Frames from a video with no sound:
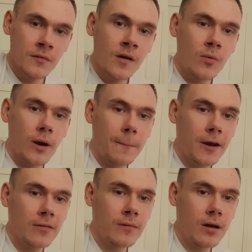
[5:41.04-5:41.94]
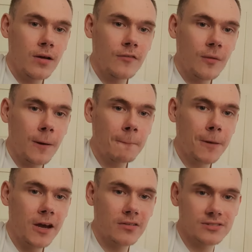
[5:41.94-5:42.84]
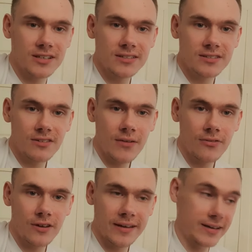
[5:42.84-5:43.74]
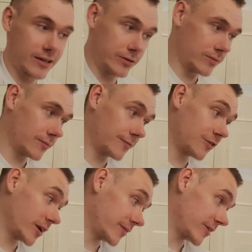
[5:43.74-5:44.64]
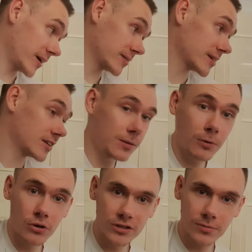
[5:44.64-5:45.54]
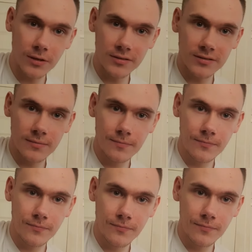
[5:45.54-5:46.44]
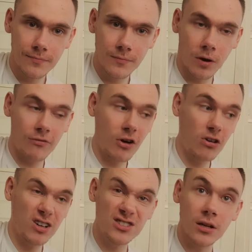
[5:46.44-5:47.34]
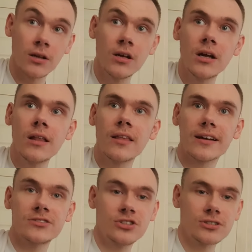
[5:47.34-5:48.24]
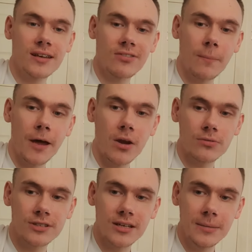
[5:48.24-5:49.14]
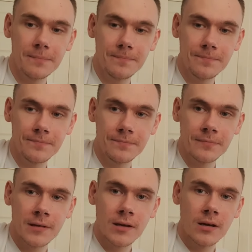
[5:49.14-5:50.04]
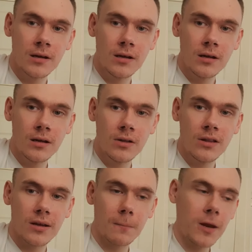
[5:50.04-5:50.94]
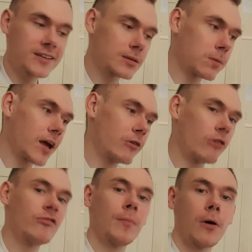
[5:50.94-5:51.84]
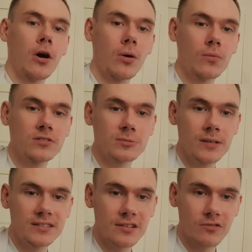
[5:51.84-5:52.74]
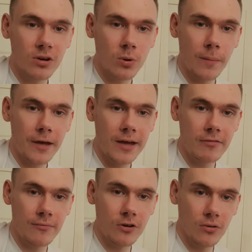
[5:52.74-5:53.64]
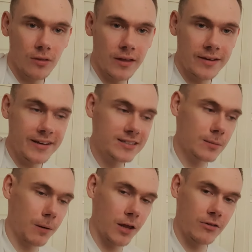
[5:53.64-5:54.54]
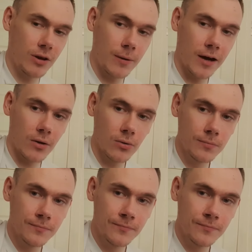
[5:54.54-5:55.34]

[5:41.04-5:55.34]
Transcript: For bad penalties, the referee can do 3 things as a punishment. Well, 4 actually. They can just give the penalty. They can place a player on report, which means they've got to appear in front of the disciplinary panel.